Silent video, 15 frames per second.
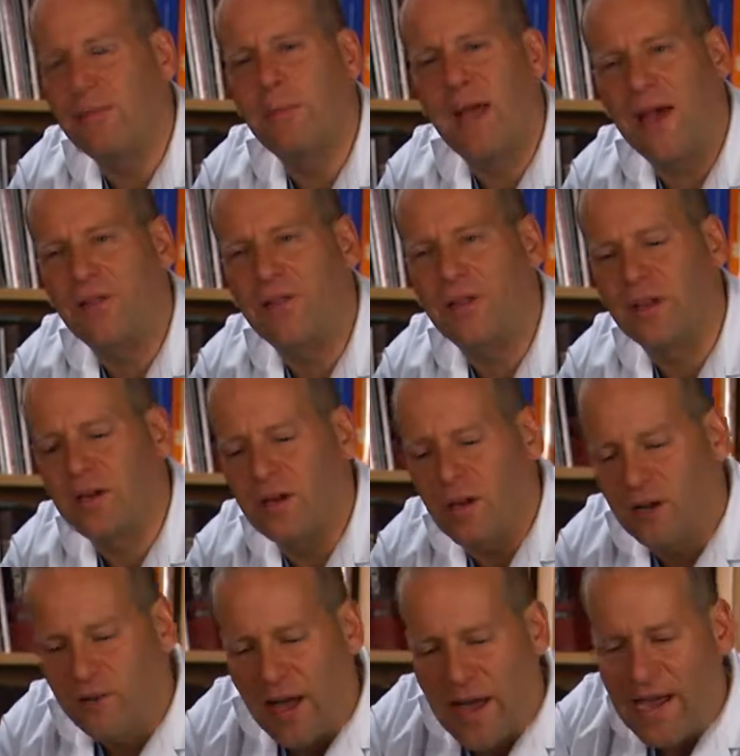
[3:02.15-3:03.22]
method
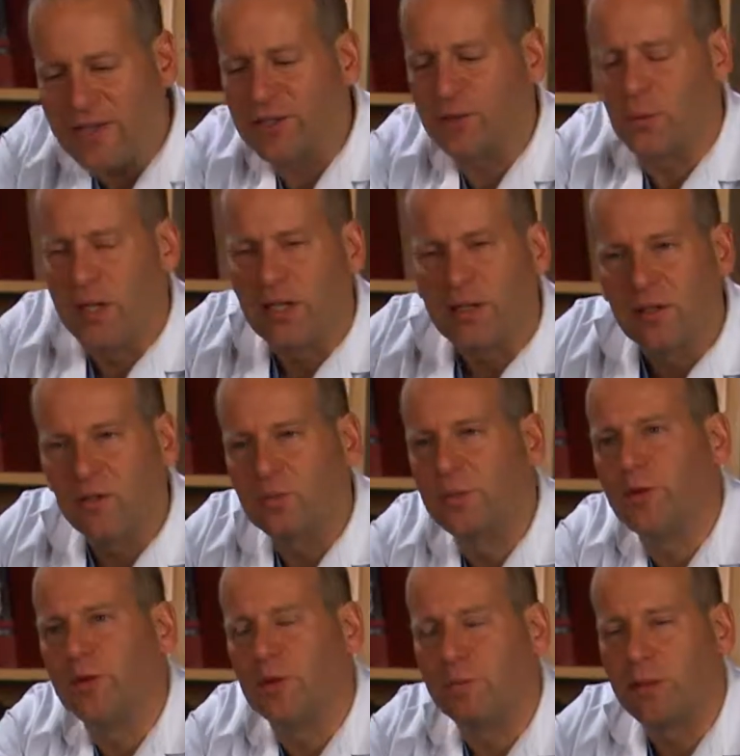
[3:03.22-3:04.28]
of actuating those
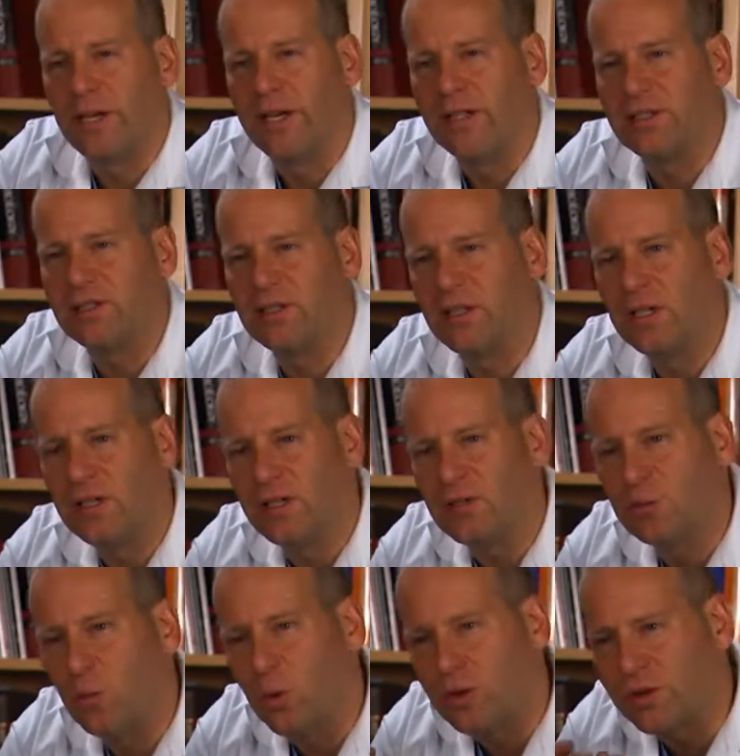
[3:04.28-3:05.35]
pusher plates
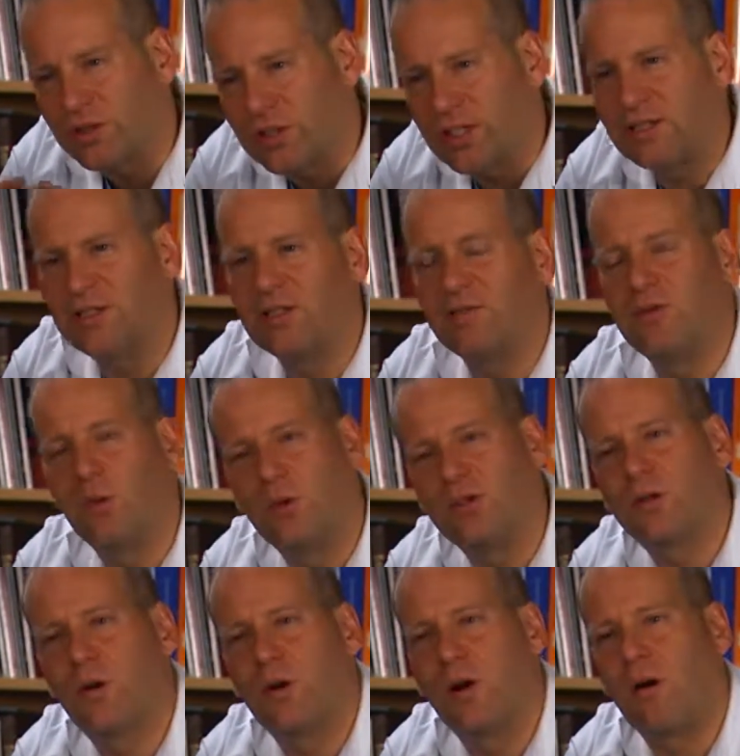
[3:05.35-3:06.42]
that's more sensitive to
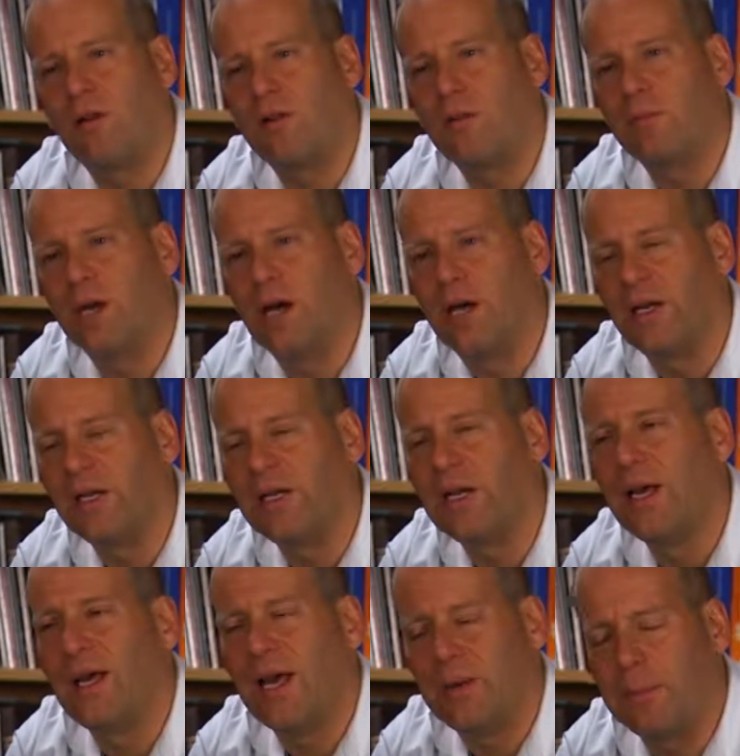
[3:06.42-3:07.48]
what's going on in the body
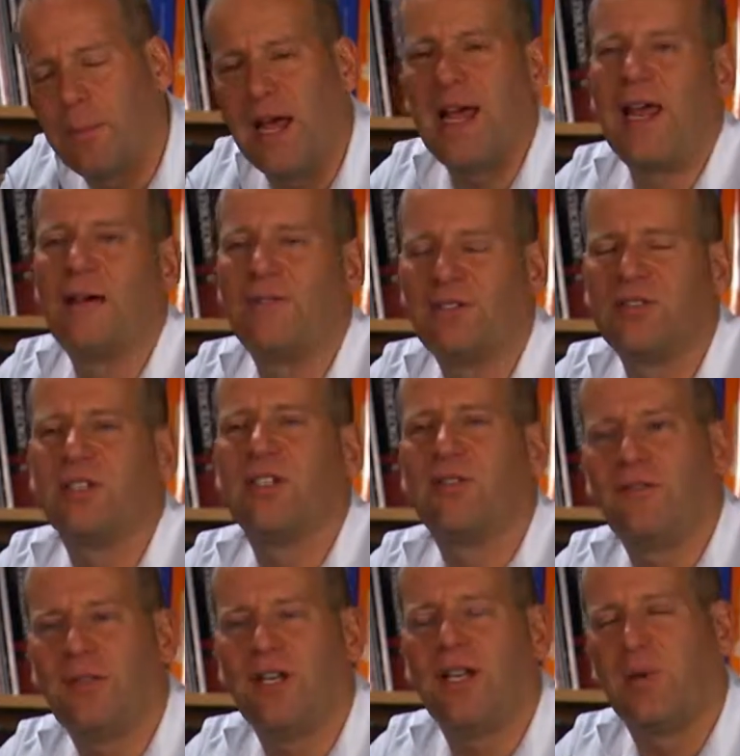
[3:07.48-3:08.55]
and may have a
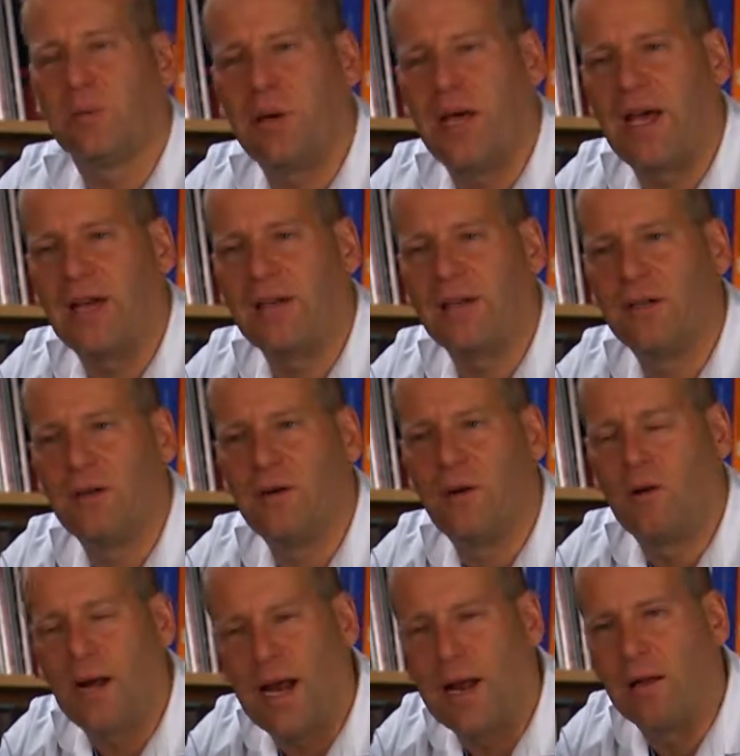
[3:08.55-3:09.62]
significant impact
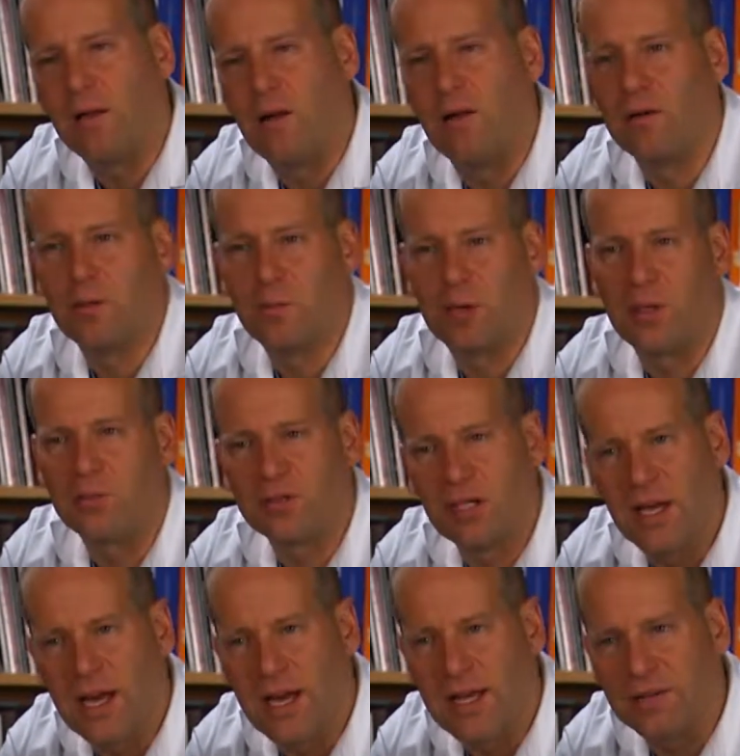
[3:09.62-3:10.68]
on how long the pumps
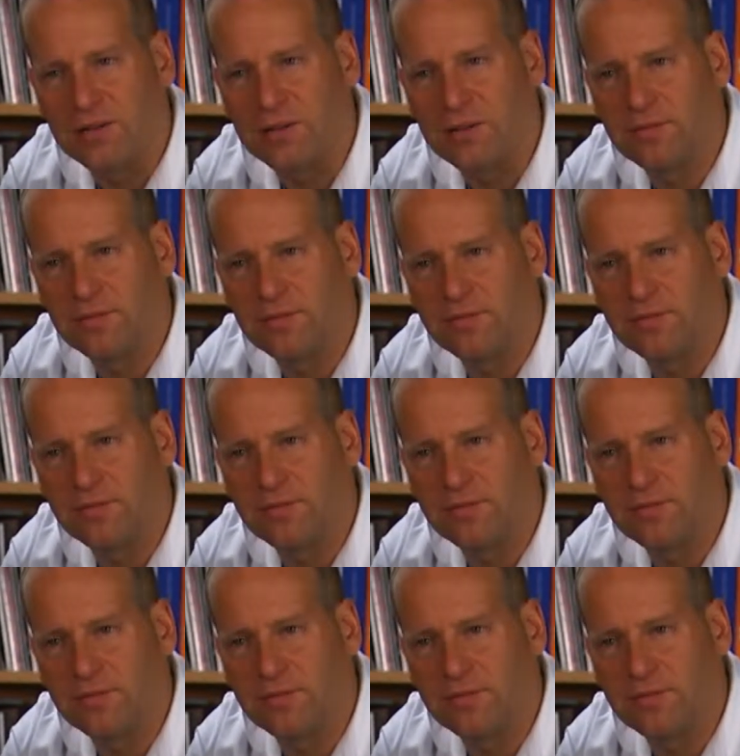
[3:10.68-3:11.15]
last.